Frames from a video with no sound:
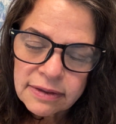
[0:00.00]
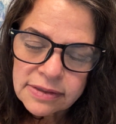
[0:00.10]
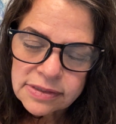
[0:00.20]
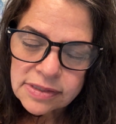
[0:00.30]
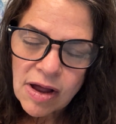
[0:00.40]

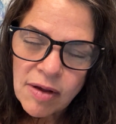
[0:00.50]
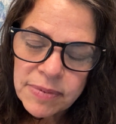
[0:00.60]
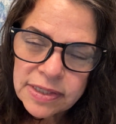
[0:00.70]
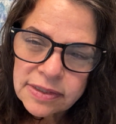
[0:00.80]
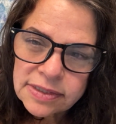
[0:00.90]
stop
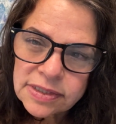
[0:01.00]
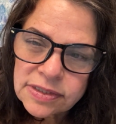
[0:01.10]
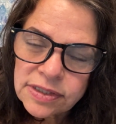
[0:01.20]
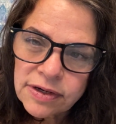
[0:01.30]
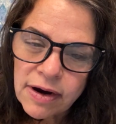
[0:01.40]
and listen
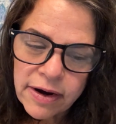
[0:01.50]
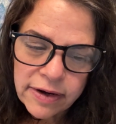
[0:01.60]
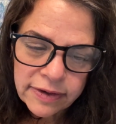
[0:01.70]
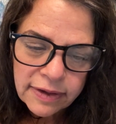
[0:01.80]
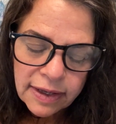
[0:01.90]
to your
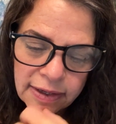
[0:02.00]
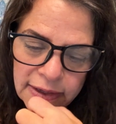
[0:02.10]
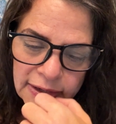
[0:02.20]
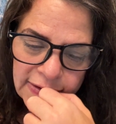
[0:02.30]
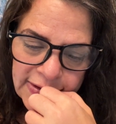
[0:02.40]
heart.
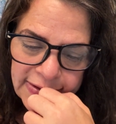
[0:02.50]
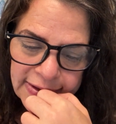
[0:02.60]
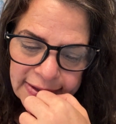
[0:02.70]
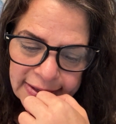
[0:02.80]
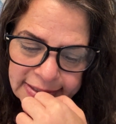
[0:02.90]
And
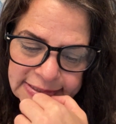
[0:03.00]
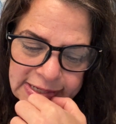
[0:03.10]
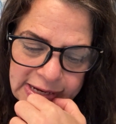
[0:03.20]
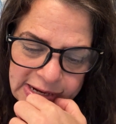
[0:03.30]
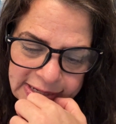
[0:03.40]
it's
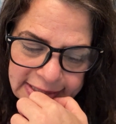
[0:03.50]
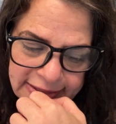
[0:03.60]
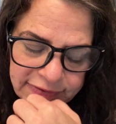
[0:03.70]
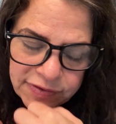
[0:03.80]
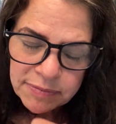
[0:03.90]
not,
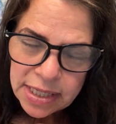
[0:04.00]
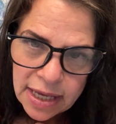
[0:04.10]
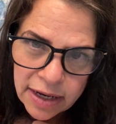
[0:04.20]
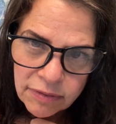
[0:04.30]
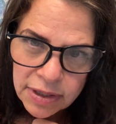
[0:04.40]
for me,
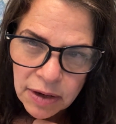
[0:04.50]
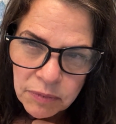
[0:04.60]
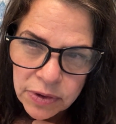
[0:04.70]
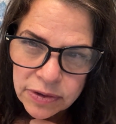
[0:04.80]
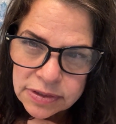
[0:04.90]
I don't get
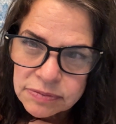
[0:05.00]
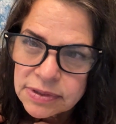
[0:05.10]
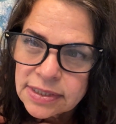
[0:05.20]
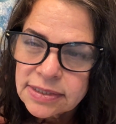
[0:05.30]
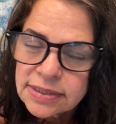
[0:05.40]
words
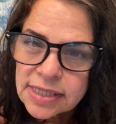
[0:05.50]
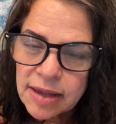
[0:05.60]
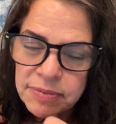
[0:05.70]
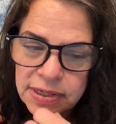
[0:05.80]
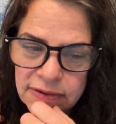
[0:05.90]
when this is
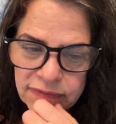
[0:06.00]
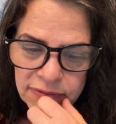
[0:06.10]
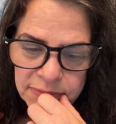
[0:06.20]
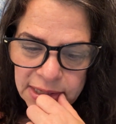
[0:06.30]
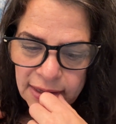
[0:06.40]
happening
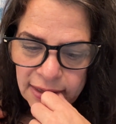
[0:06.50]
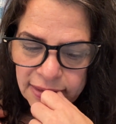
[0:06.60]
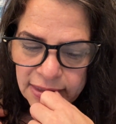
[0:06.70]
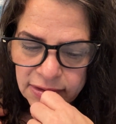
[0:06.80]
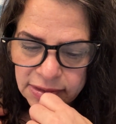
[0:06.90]
for me.
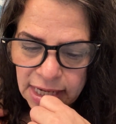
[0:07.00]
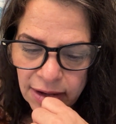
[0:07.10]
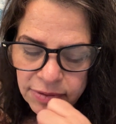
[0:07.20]
There now